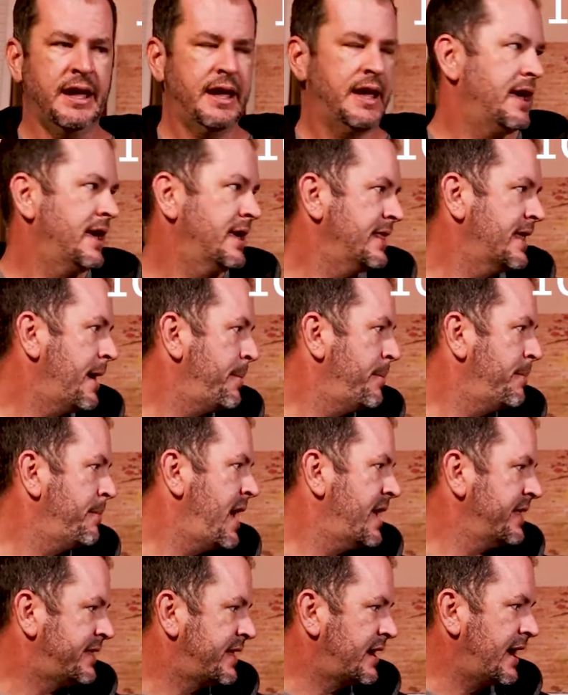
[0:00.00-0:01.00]
And that
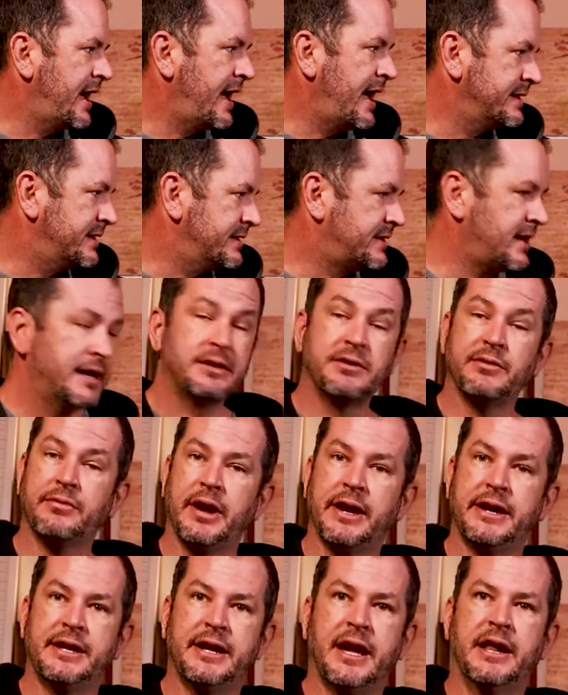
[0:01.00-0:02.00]
meant that I had to take the
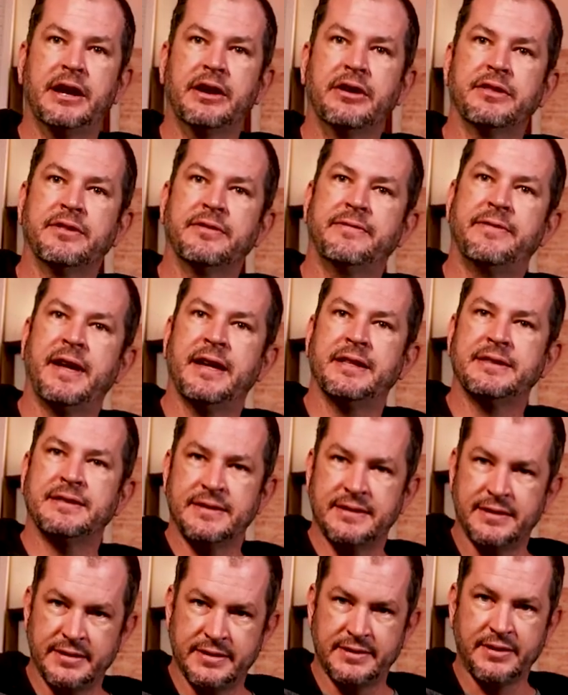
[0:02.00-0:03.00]
radiator and the fans
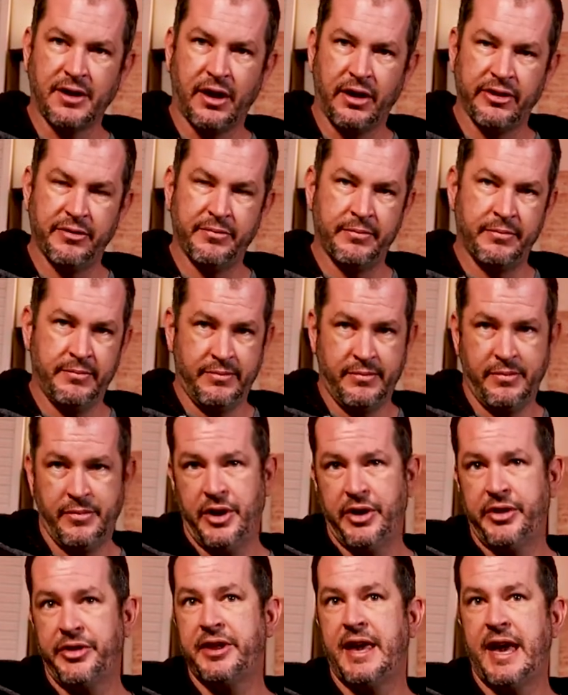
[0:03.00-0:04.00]
and install them
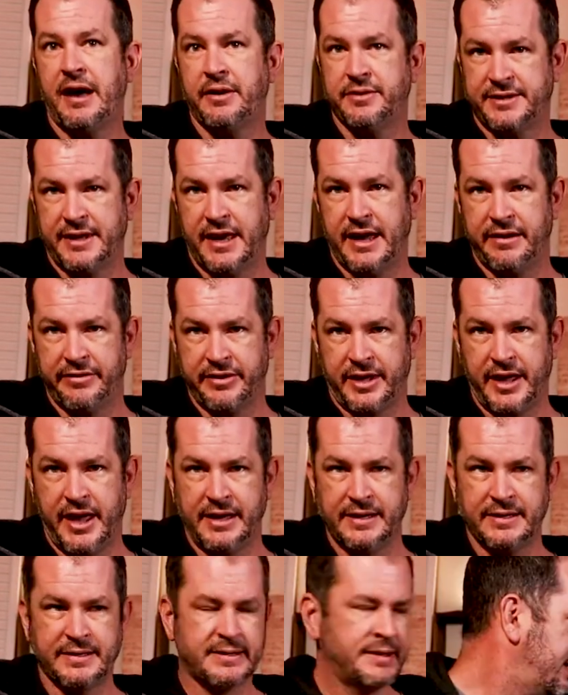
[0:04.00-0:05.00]
on the outside of the
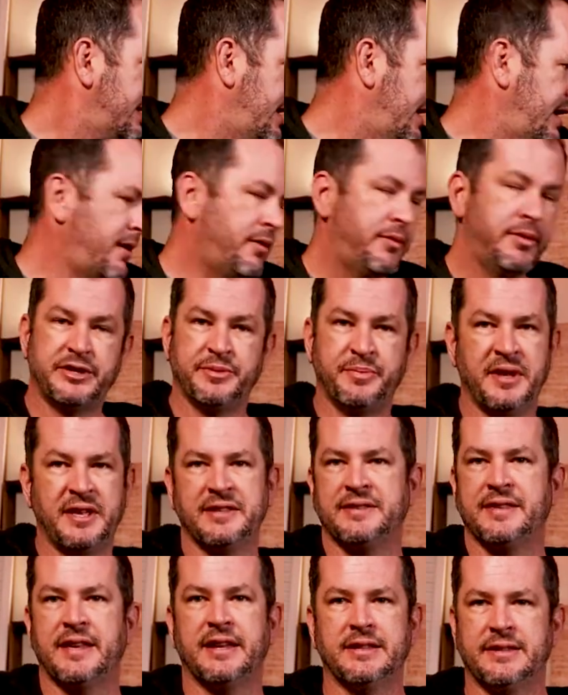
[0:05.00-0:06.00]
case, uh, which
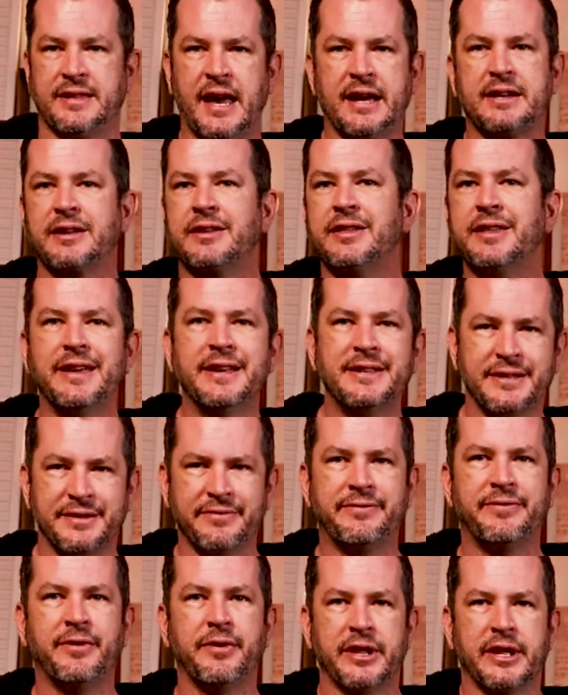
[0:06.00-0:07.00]
means that it technically isn't
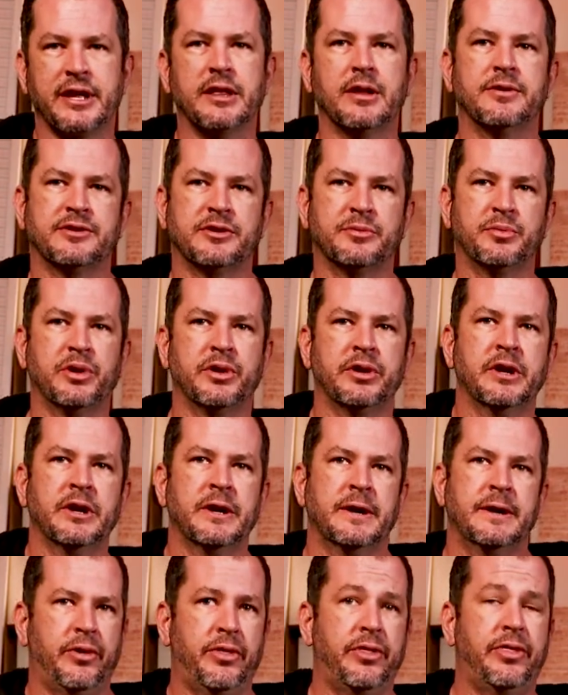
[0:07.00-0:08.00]
fully closable.
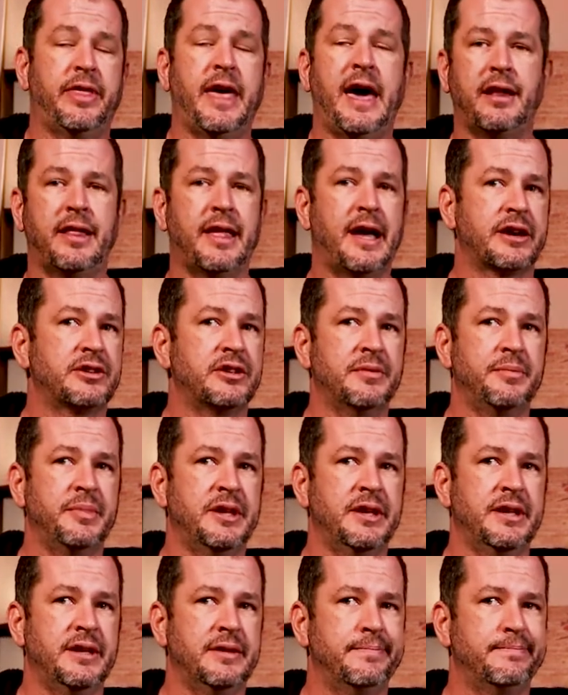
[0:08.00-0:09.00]
That'll actually
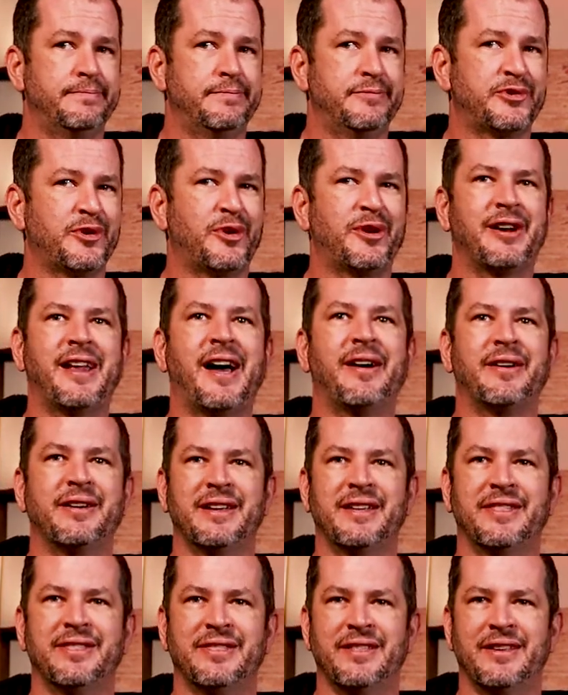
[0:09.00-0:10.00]
be sorted out
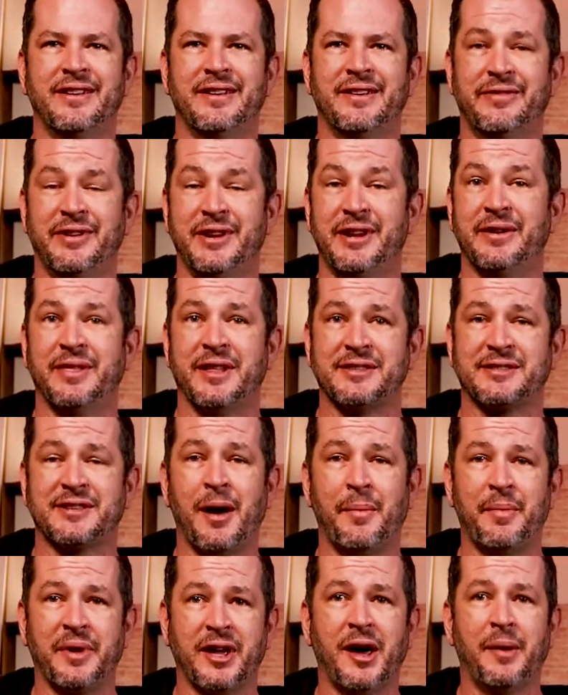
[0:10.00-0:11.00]
in the video that's
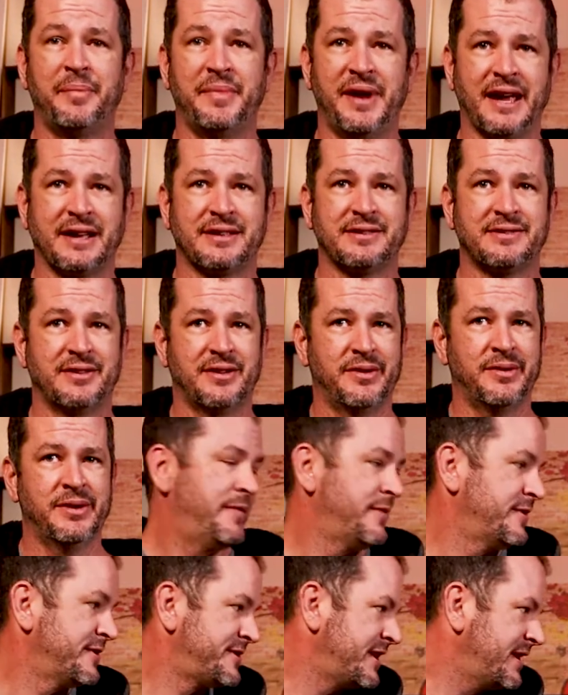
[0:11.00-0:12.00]
coming up next, so
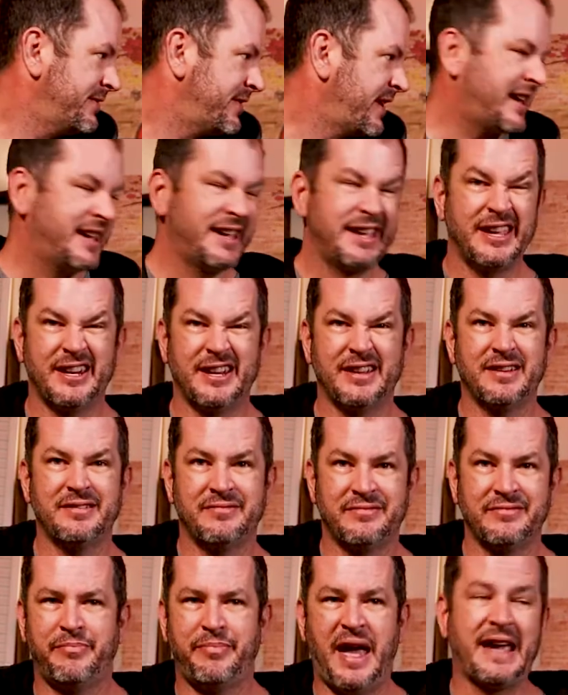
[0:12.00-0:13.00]
we'll see if I can get it
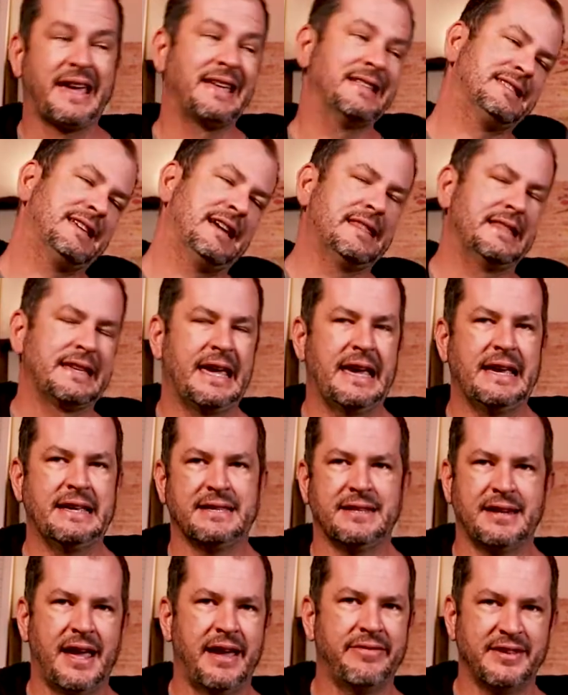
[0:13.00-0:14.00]
back inside the case
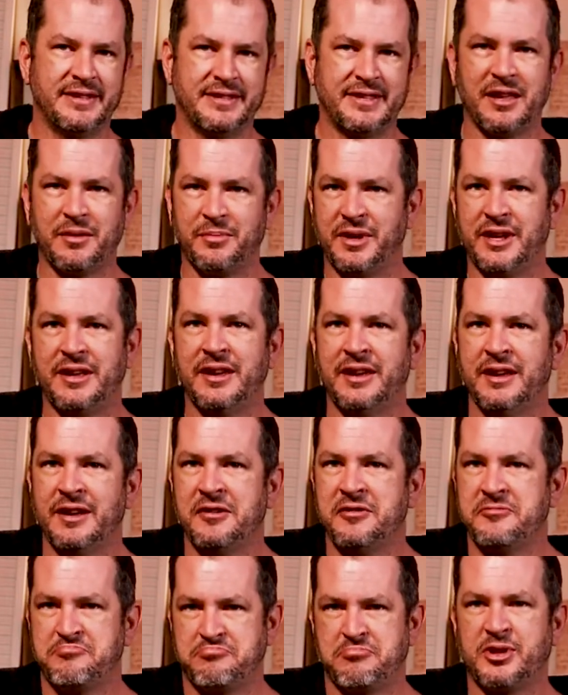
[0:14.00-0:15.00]
and have this thing be
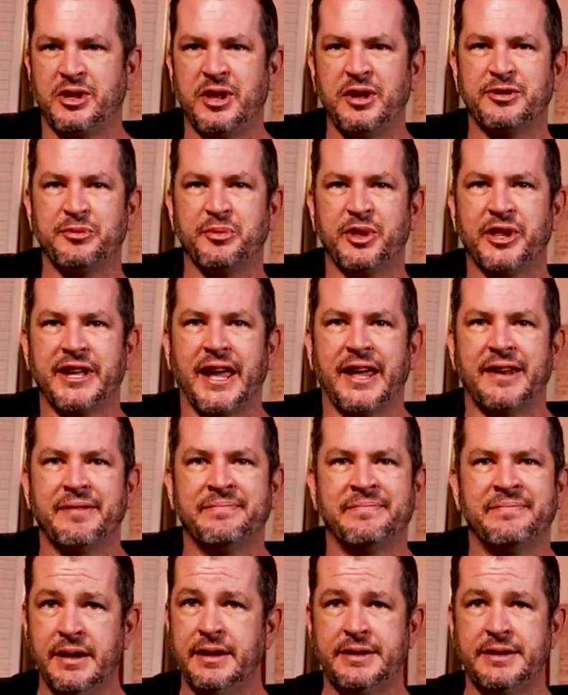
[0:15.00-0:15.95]
closable again.